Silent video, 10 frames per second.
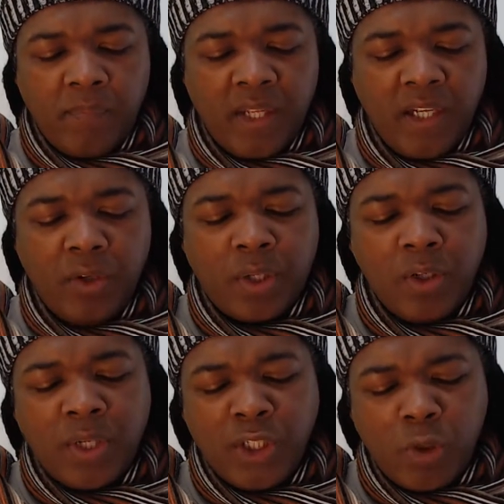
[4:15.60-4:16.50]

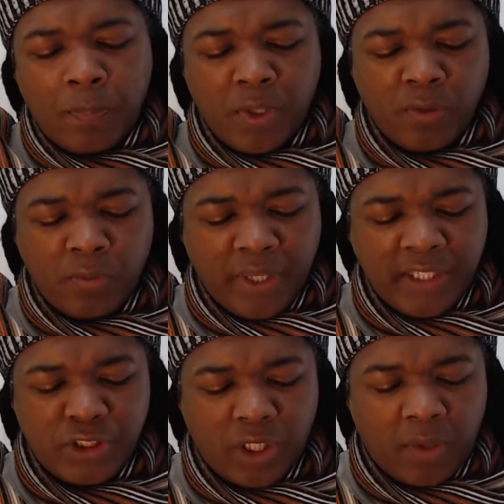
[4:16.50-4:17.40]
Look at your beautiful
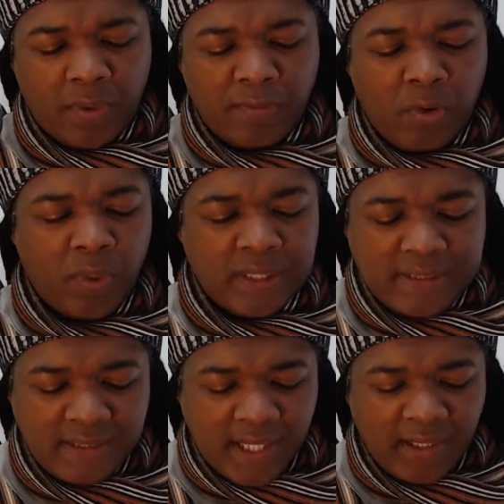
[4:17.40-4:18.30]
energy going forward, the
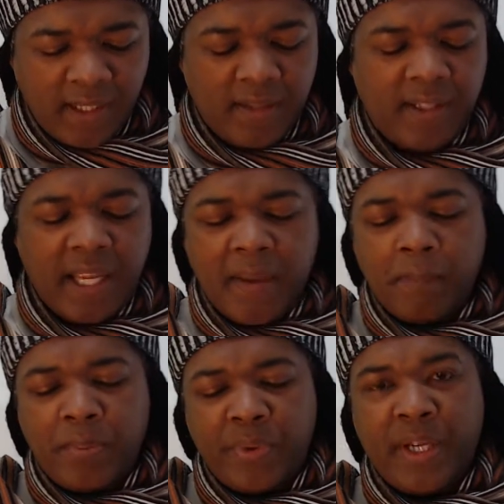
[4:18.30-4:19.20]
Sun, the
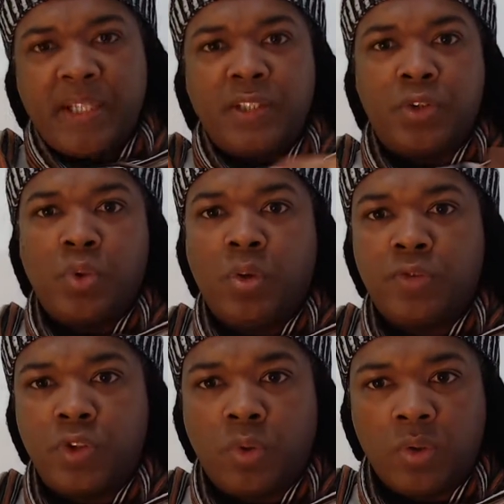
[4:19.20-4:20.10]
Emperor, and the 2 of
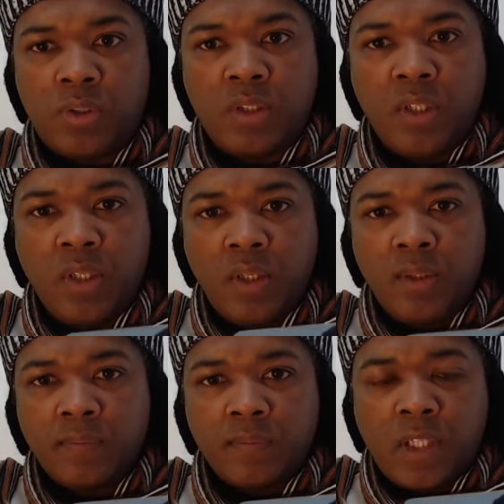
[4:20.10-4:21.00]
Swords
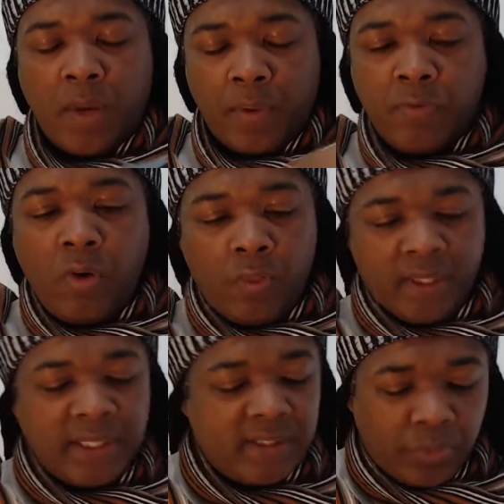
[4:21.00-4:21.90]
going forward.
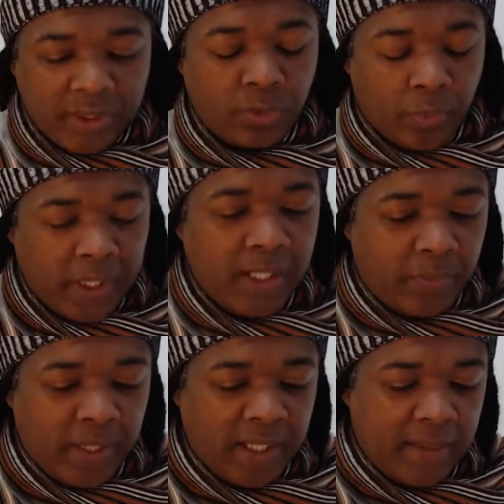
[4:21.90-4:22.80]
That's really,
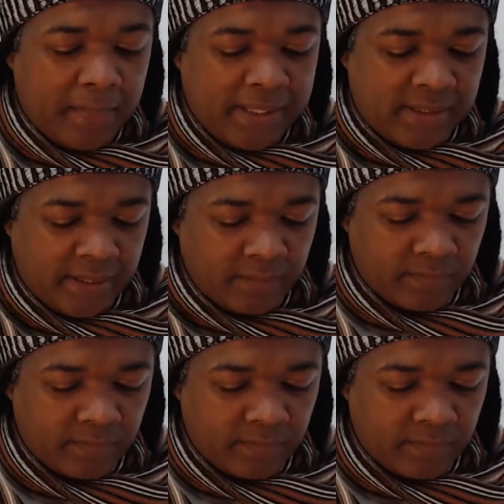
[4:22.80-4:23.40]
really amazing.